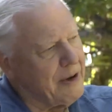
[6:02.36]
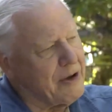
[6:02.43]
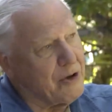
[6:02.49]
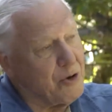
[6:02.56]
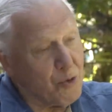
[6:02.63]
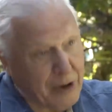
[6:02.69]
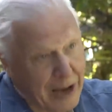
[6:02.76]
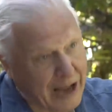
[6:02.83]

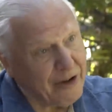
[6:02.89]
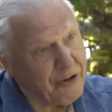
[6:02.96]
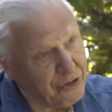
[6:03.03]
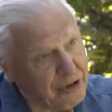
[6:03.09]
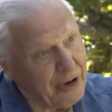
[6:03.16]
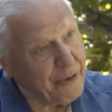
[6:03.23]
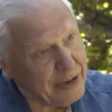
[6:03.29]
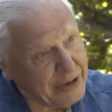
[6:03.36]
You can
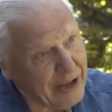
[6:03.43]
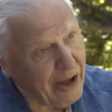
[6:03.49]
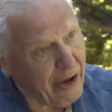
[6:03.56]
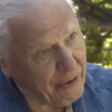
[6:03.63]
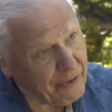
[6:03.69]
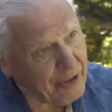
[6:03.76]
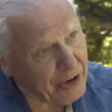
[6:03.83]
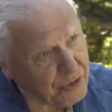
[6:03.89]
slow it
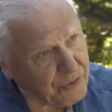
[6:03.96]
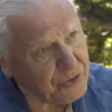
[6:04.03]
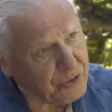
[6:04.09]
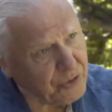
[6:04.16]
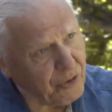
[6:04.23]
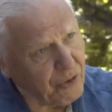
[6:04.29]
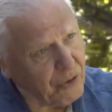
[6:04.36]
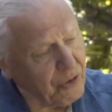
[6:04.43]
down, that's for
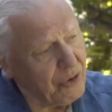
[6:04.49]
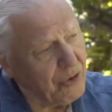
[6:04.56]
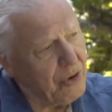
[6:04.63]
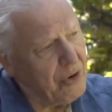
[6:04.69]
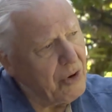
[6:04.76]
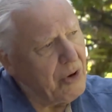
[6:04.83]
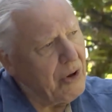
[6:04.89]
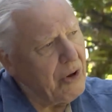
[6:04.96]
sure.
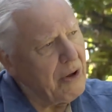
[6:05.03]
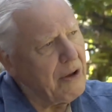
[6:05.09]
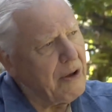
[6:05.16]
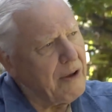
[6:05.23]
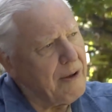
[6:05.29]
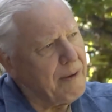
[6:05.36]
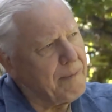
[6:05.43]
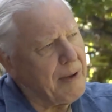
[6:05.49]

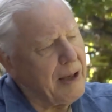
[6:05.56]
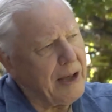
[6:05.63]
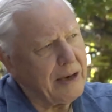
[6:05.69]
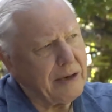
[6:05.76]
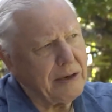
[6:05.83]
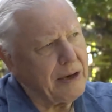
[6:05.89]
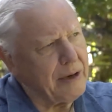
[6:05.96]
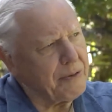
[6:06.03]

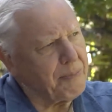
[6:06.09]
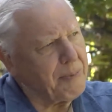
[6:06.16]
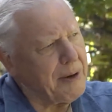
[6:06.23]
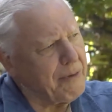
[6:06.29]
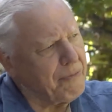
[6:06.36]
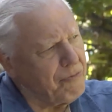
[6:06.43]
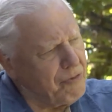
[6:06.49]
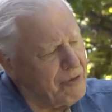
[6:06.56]
And it'd
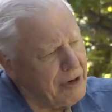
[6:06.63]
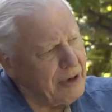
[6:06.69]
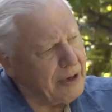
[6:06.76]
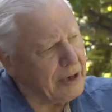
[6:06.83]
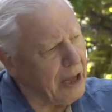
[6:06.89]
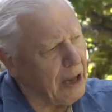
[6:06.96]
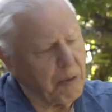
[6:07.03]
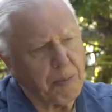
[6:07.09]
be
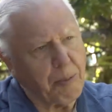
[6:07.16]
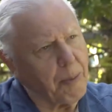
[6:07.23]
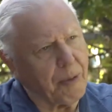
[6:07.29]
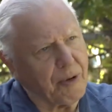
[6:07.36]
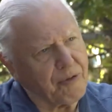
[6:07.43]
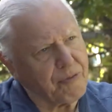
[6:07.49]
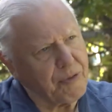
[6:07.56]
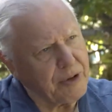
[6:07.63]
really
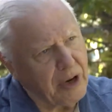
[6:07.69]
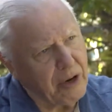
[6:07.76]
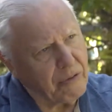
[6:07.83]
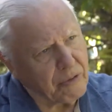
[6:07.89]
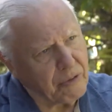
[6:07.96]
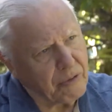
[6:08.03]
culpable if we don't.